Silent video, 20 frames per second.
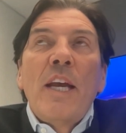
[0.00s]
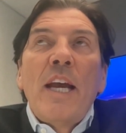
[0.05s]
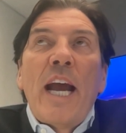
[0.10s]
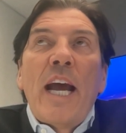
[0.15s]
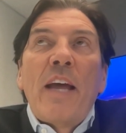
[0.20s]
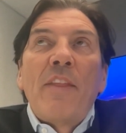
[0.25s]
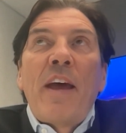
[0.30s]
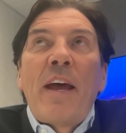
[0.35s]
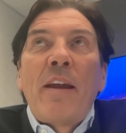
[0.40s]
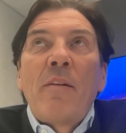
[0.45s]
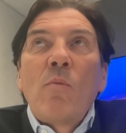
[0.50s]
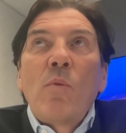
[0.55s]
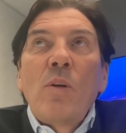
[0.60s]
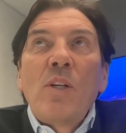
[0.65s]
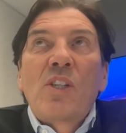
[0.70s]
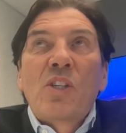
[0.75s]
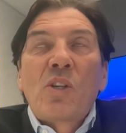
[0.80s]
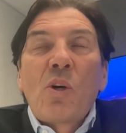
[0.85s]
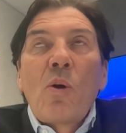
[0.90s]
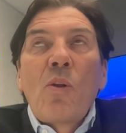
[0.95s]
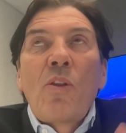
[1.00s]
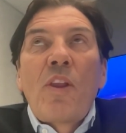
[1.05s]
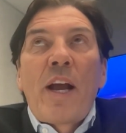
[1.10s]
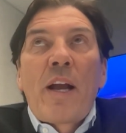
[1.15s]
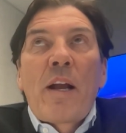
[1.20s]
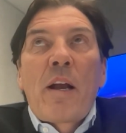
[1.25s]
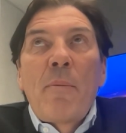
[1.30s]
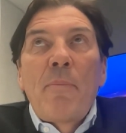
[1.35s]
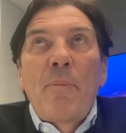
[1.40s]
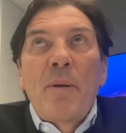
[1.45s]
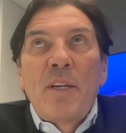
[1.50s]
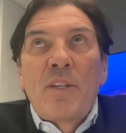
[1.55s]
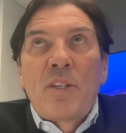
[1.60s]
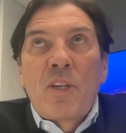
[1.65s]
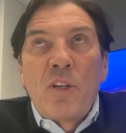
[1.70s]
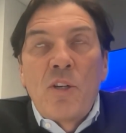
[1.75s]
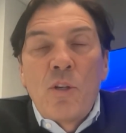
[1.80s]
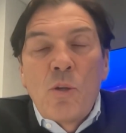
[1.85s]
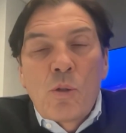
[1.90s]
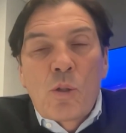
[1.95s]
And then we sold that company to
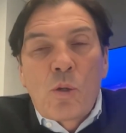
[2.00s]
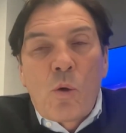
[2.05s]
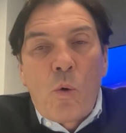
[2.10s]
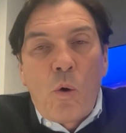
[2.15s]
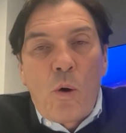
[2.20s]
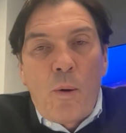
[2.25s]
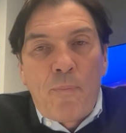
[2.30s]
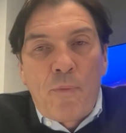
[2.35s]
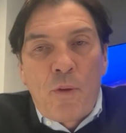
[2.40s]
News Corp,